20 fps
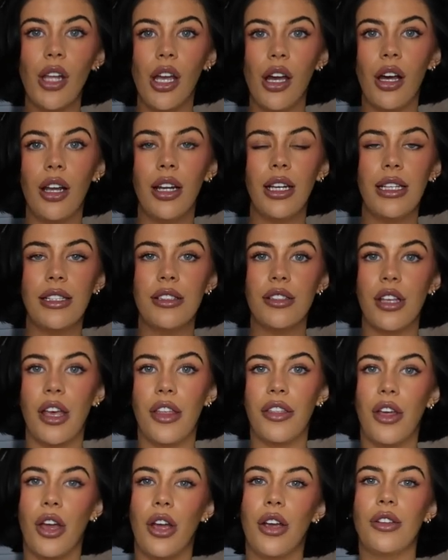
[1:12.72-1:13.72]
i'll
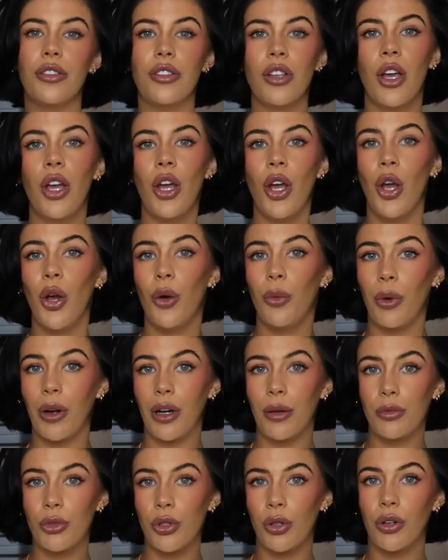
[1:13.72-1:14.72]
insert those when
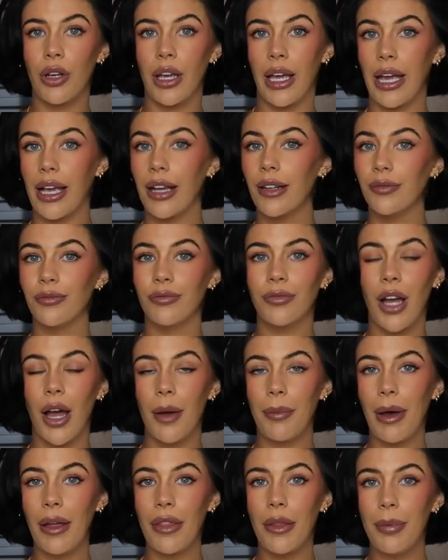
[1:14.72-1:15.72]
i'm talking
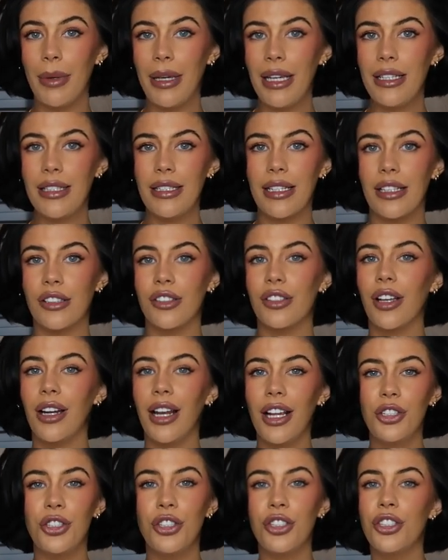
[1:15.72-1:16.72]
about the pieces so
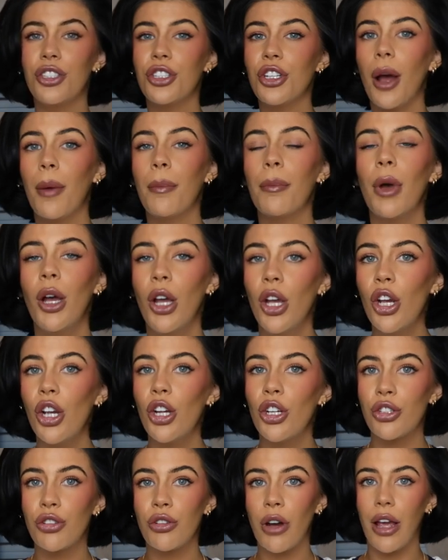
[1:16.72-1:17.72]
let's just jump
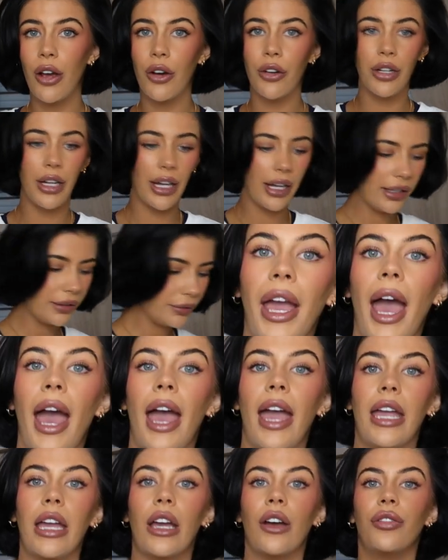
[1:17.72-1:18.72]
straight on in
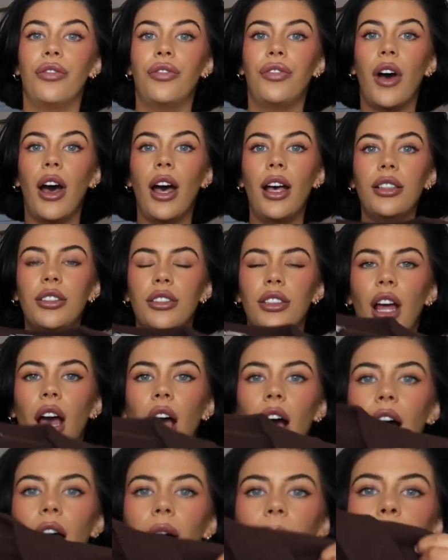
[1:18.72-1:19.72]
okay first
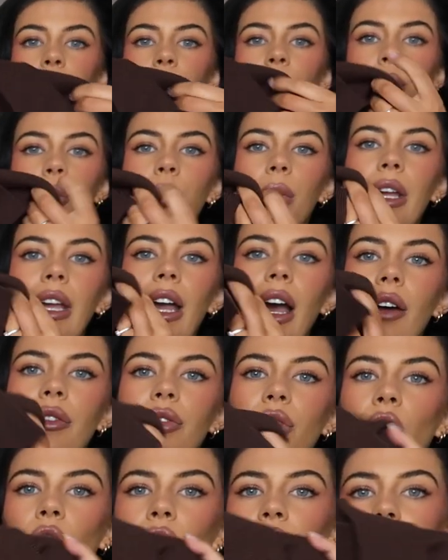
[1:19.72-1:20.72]
up we
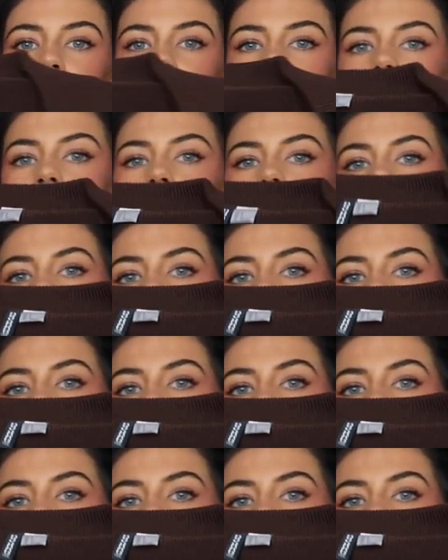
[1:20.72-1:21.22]
have got this